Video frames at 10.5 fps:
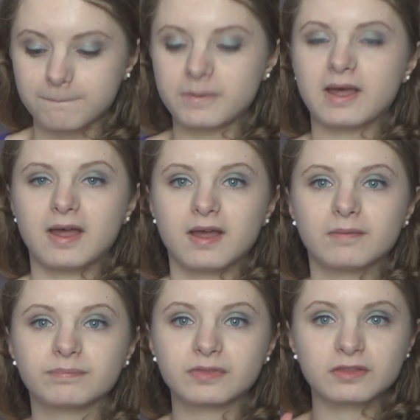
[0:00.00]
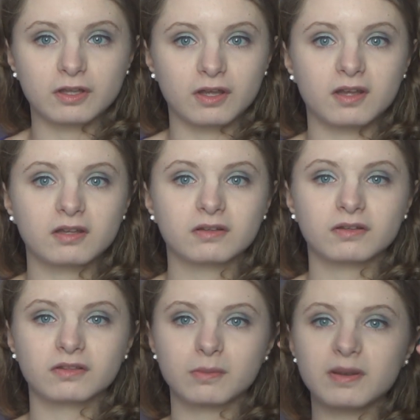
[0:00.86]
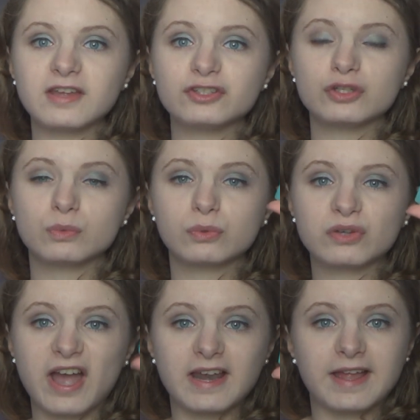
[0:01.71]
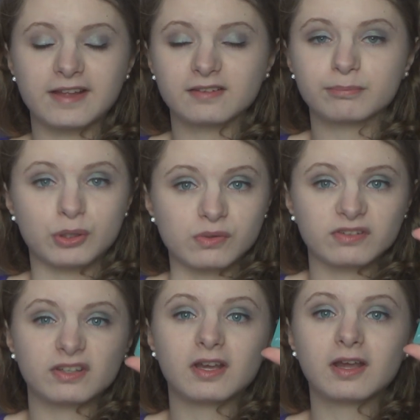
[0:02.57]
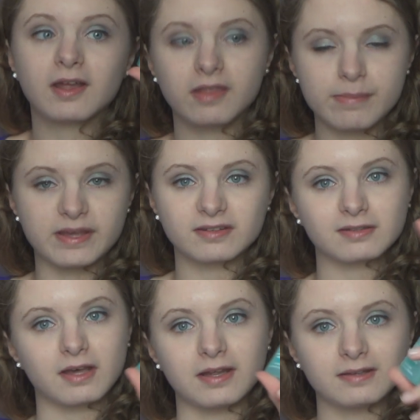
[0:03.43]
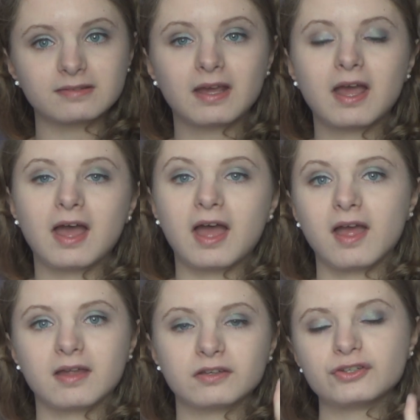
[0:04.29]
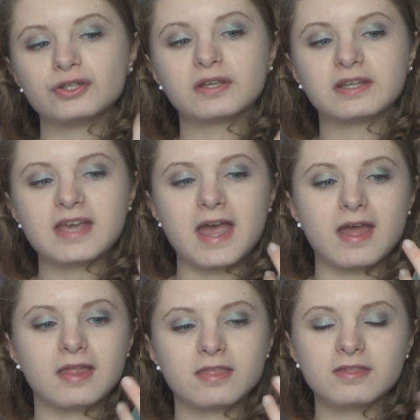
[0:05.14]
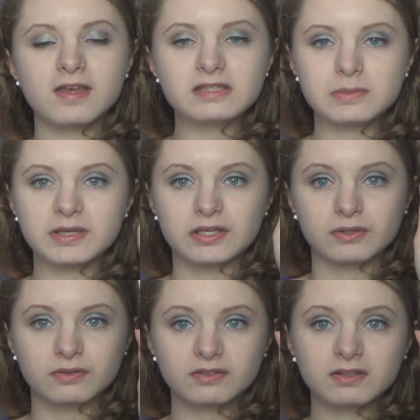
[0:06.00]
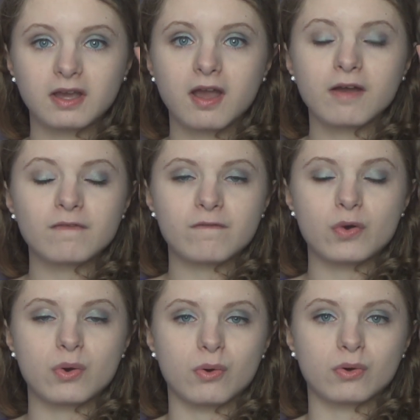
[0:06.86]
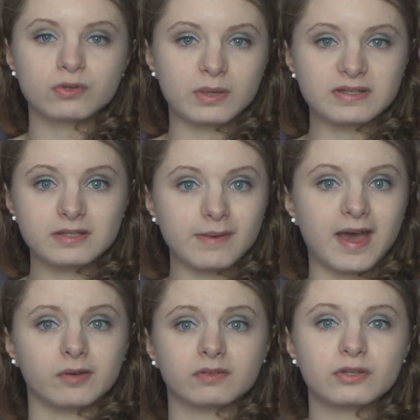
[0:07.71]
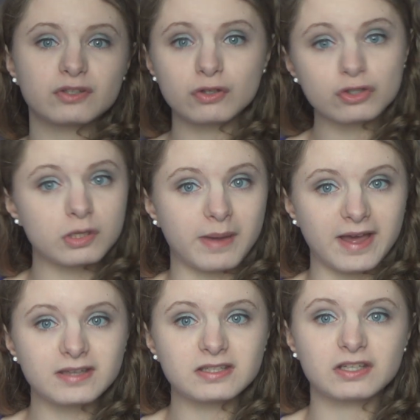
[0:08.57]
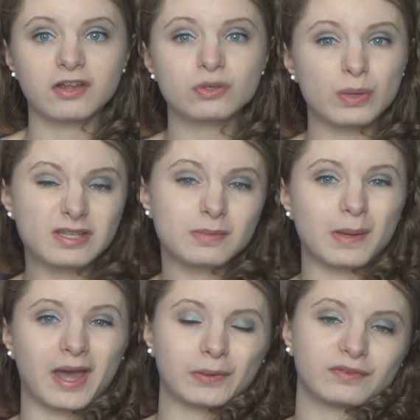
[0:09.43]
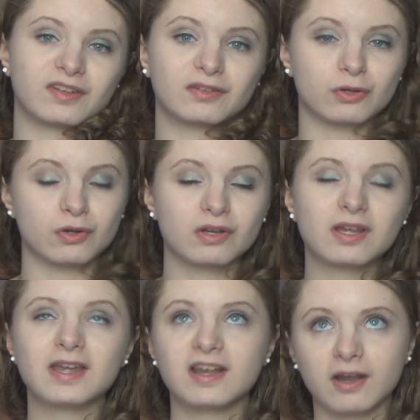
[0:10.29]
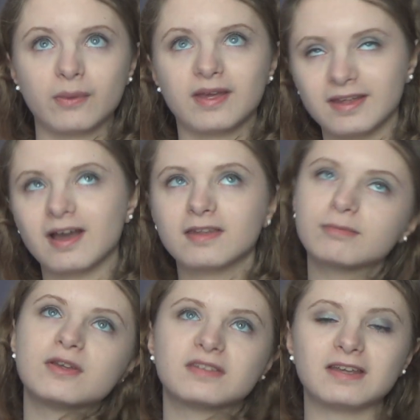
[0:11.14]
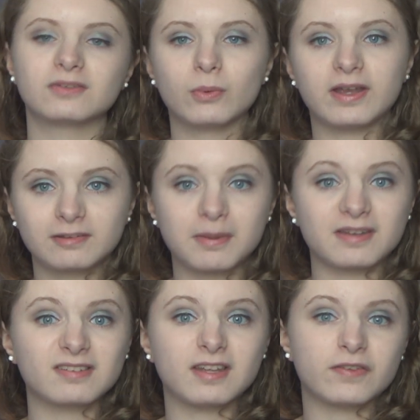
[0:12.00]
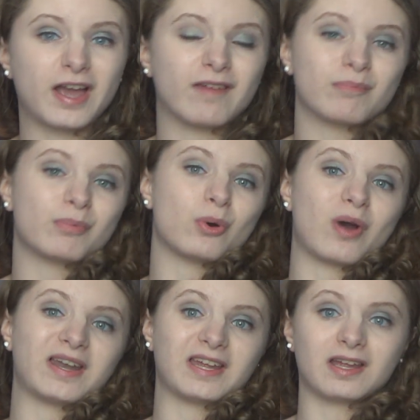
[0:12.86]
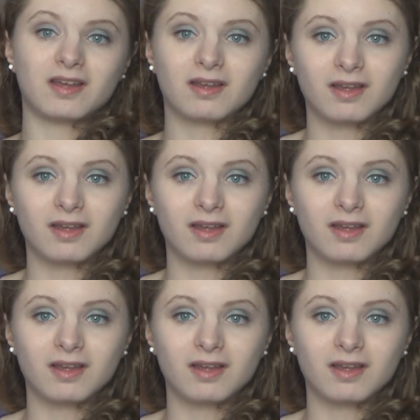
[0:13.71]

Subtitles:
but the place you will get it is Boots, the bigger size, and you can get 30ml for £20, which is not too bad. You know, £20 is not, you know, I suppose it is quite expensive if you haven't bought any